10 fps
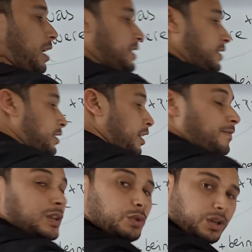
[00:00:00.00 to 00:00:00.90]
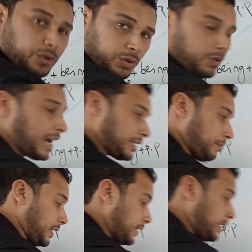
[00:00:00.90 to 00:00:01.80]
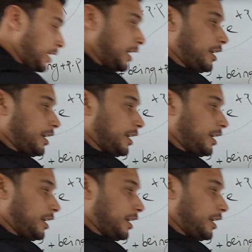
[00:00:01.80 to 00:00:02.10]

must, we rewrite must.